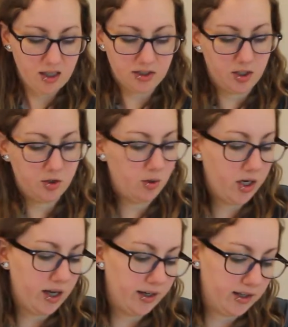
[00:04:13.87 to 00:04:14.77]
That's not true,
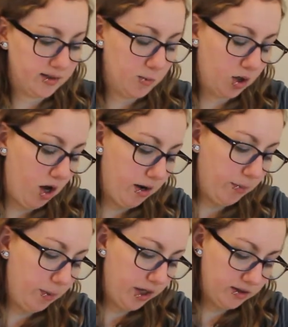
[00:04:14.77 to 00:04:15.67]
I got it because of
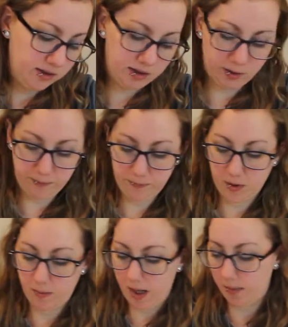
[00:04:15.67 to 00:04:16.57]
Morgana, but still,
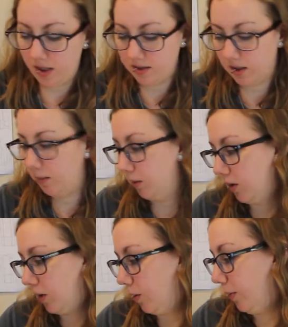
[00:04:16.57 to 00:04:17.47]
the backpack's gonna be
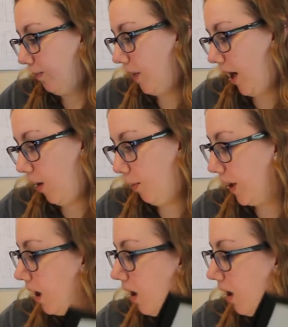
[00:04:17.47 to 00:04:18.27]
really cool, I hope.